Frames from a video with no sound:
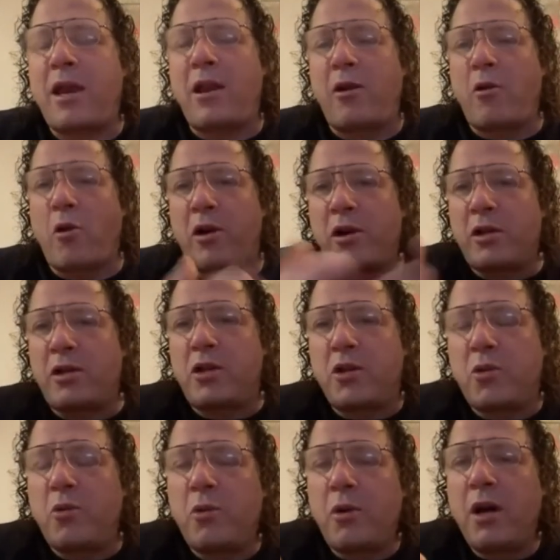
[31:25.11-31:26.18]
And in order
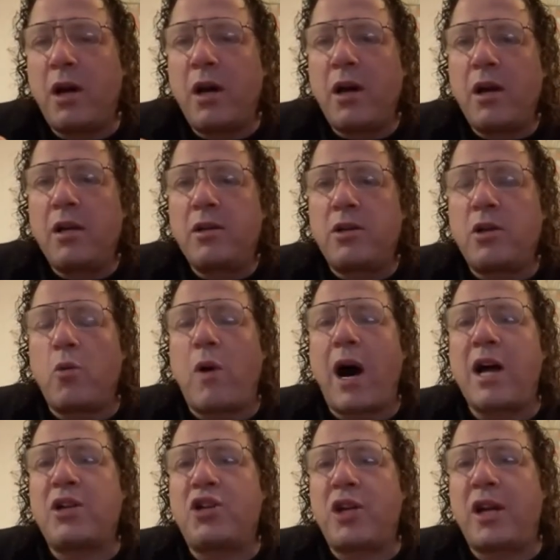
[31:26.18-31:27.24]
to
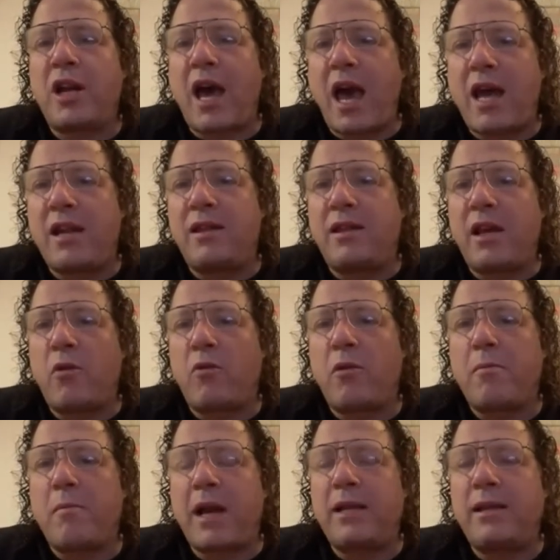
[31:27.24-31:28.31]
watch it, I had to deal
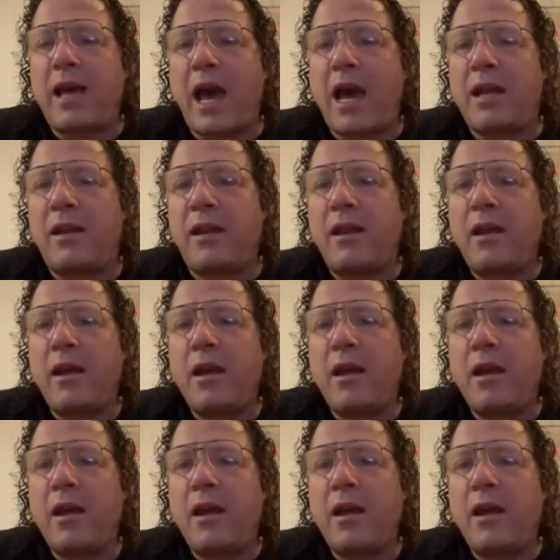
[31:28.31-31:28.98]
with my dad